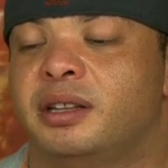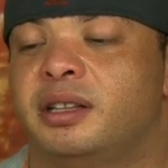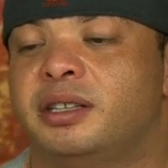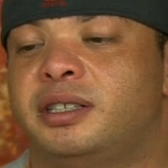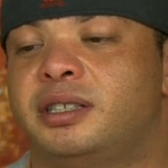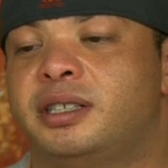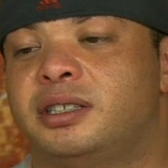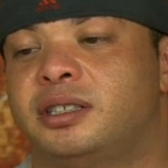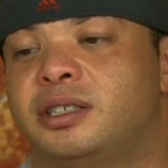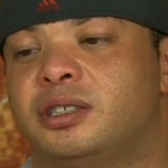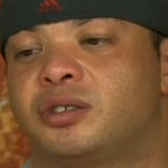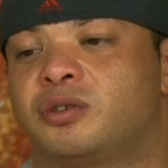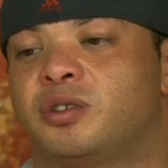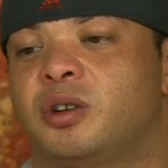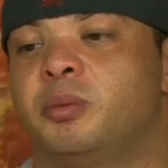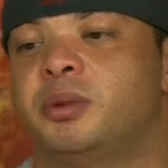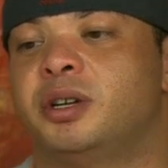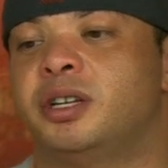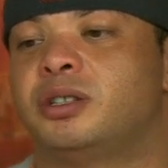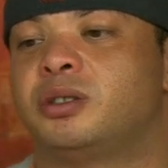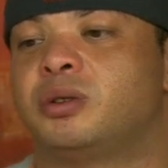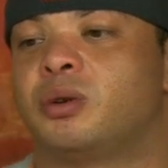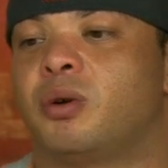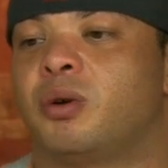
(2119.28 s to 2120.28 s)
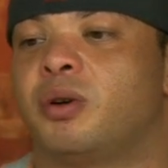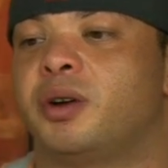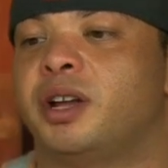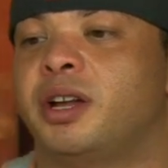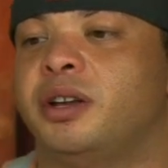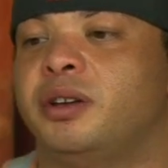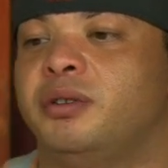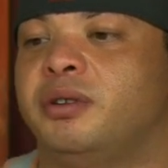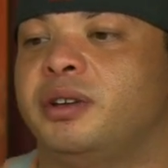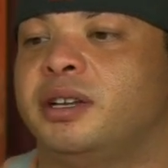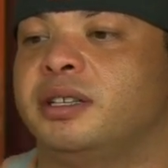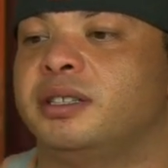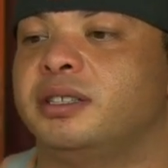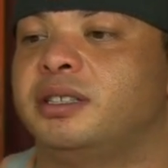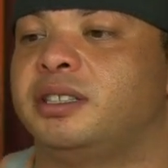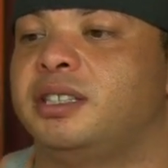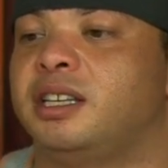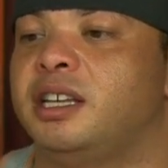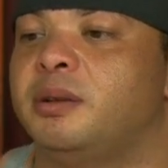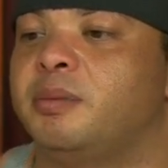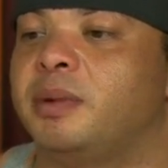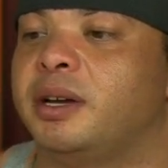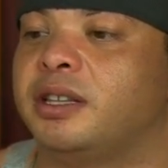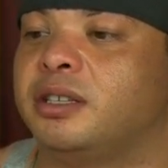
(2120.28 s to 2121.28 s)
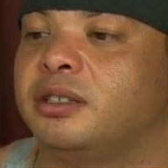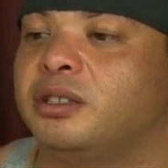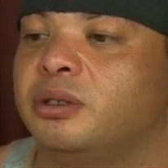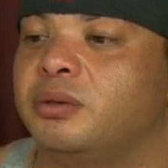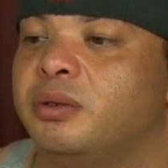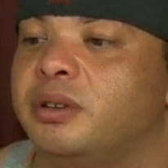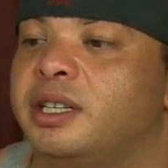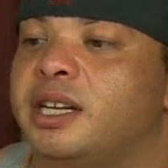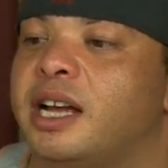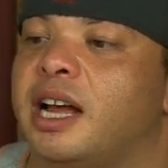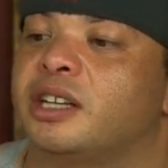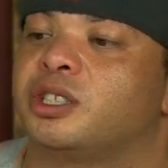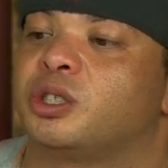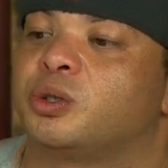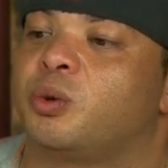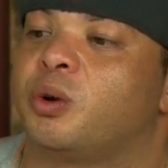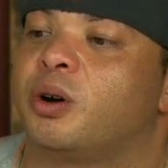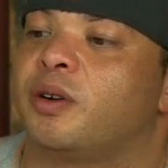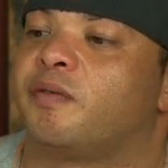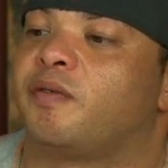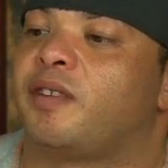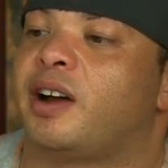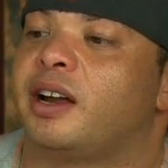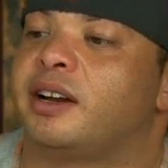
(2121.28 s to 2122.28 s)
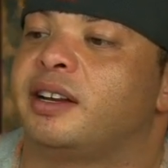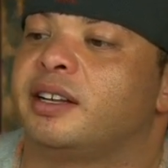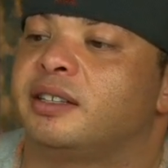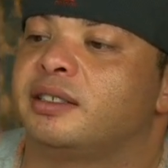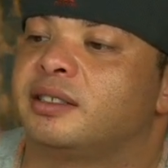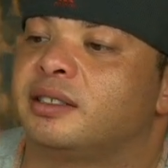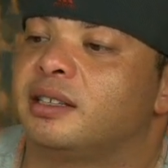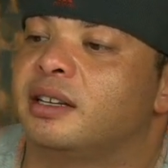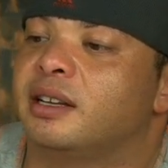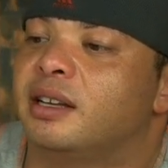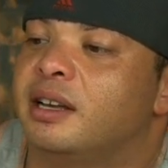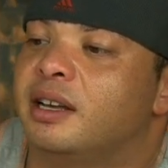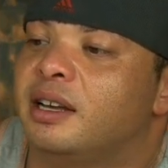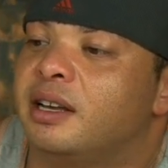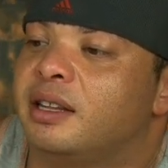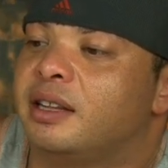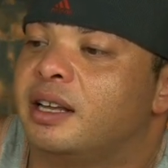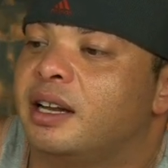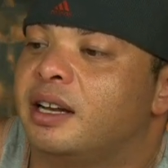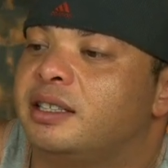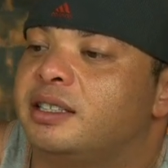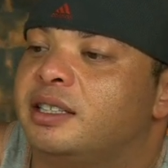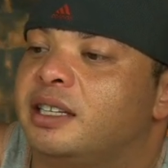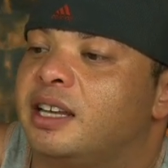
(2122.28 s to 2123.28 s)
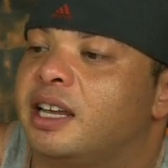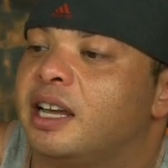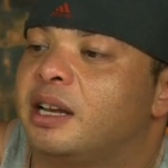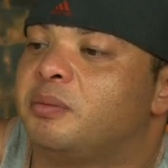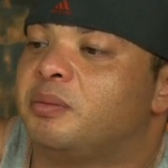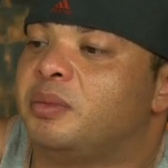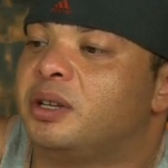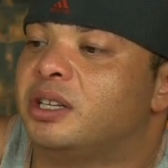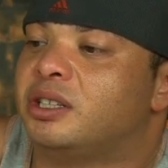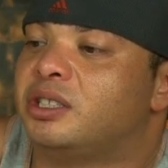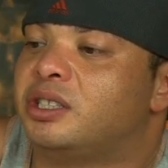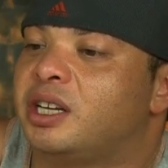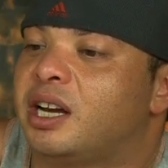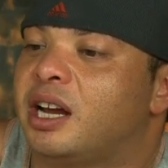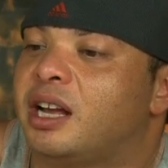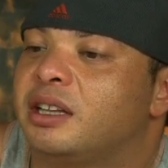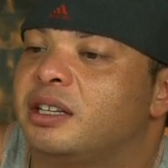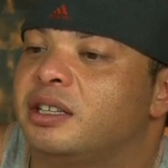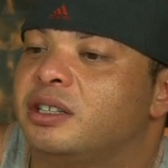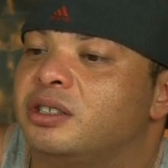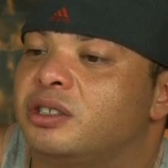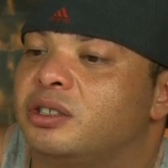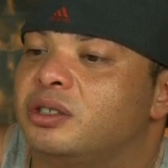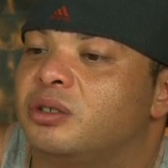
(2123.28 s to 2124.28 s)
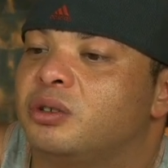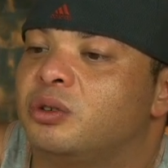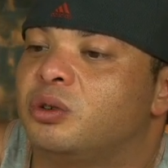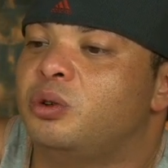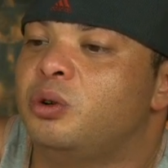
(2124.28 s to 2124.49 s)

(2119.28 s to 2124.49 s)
This is discriminatory, and you can see by the 2 attached court filings that it's again being challenged.